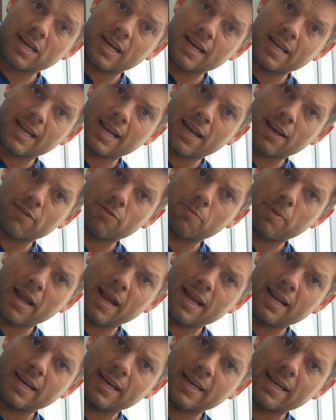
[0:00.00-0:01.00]
any kind of
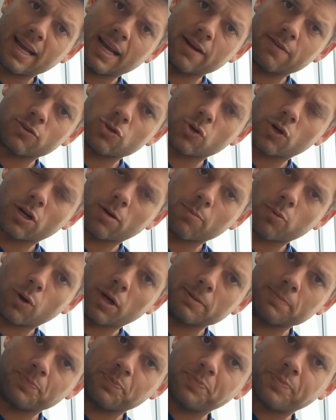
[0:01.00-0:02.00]
pain, any kind of trigger point.